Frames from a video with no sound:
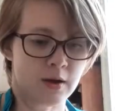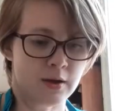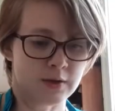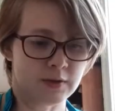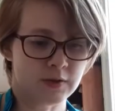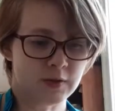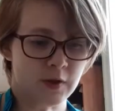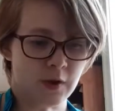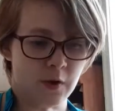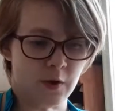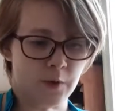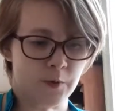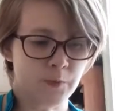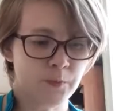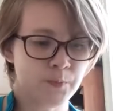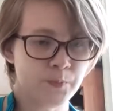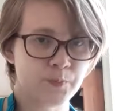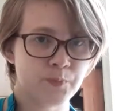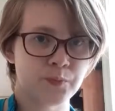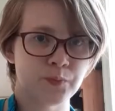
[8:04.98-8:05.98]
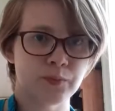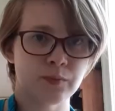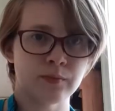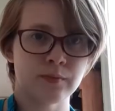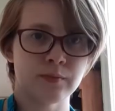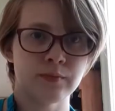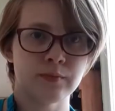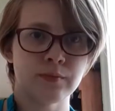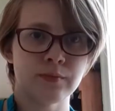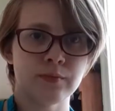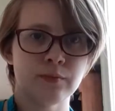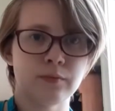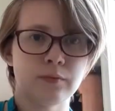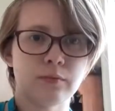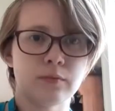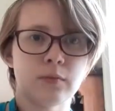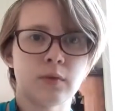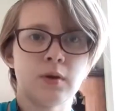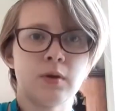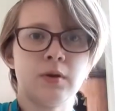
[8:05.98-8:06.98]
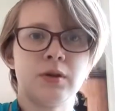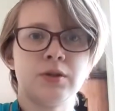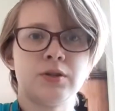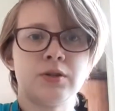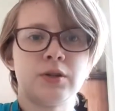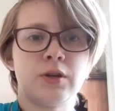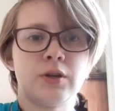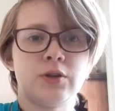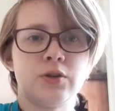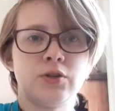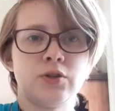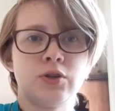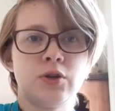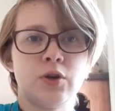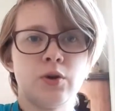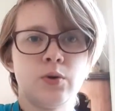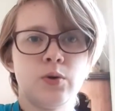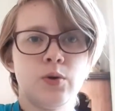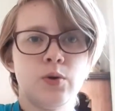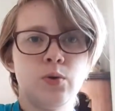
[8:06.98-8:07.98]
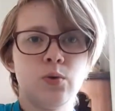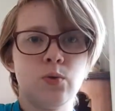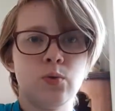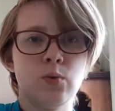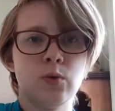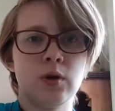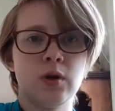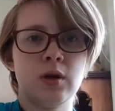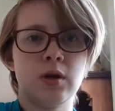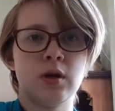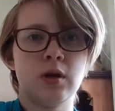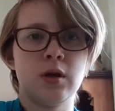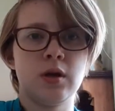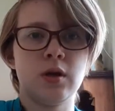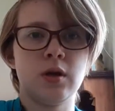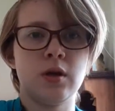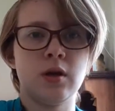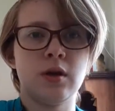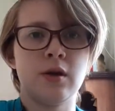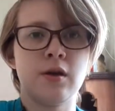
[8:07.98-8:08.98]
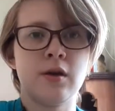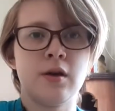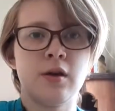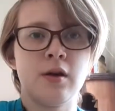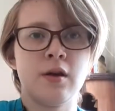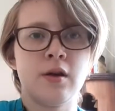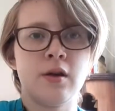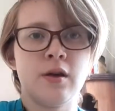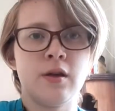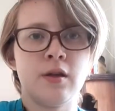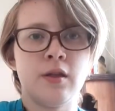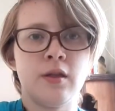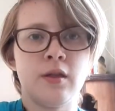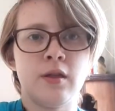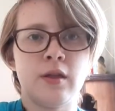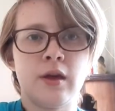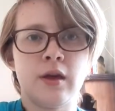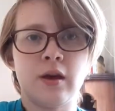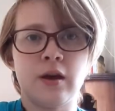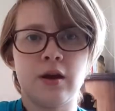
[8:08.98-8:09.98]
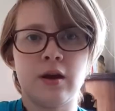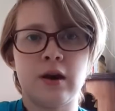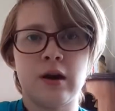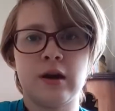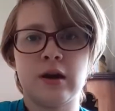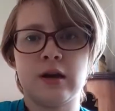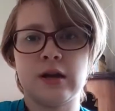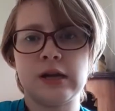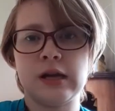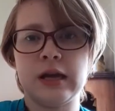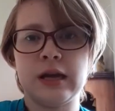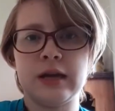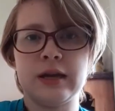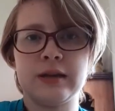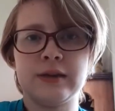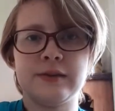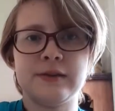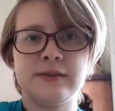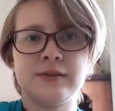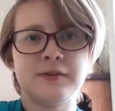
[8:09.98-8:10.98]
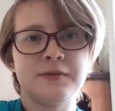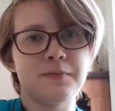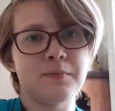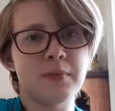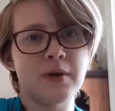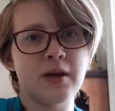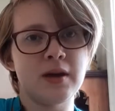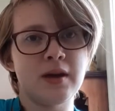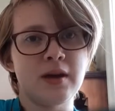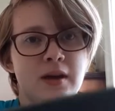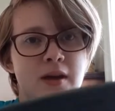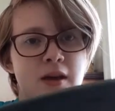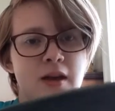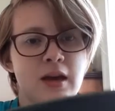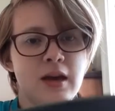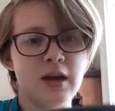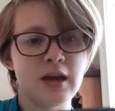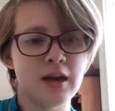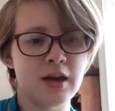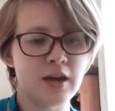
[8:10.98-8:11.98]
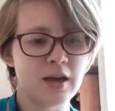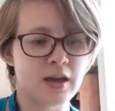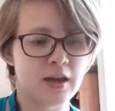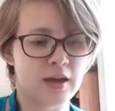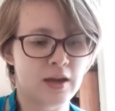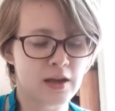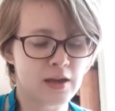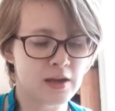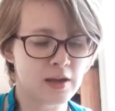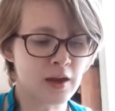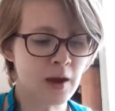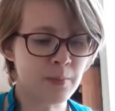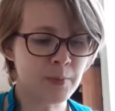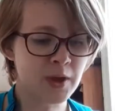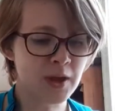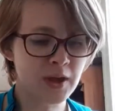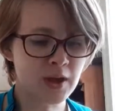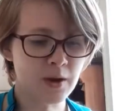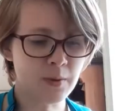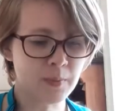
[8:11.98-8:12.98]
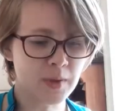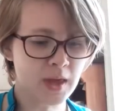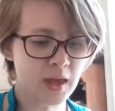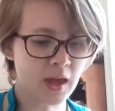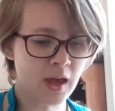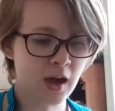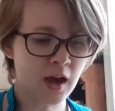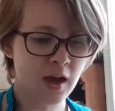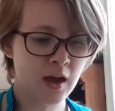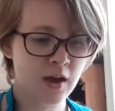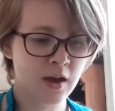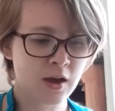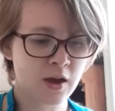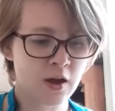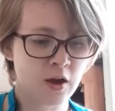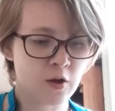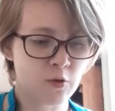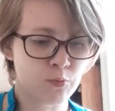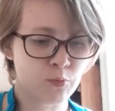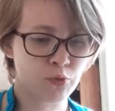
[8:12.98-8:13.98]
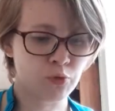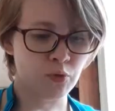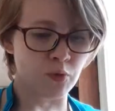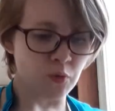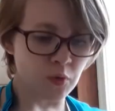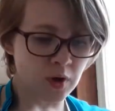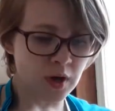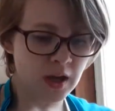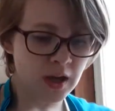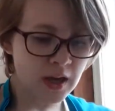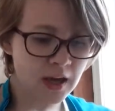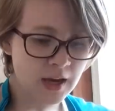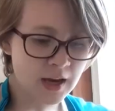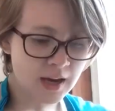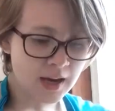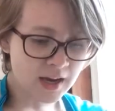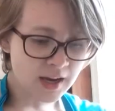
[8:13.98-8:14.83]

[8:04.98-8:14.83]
So, I'm just going to show you. There is my yummy, yummy pre-oven